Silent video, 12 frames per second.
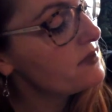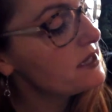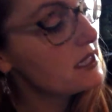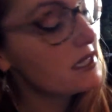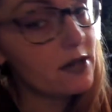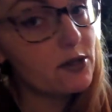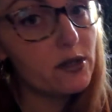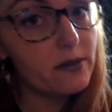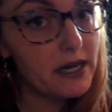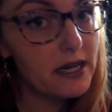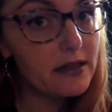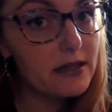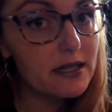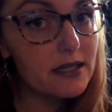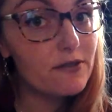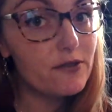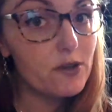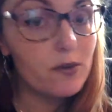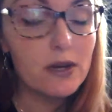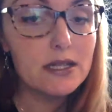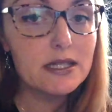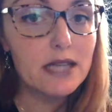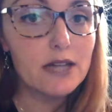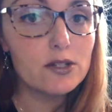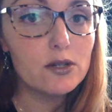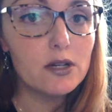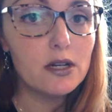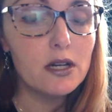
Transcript: Schedule a meeting. This is if you want to schedule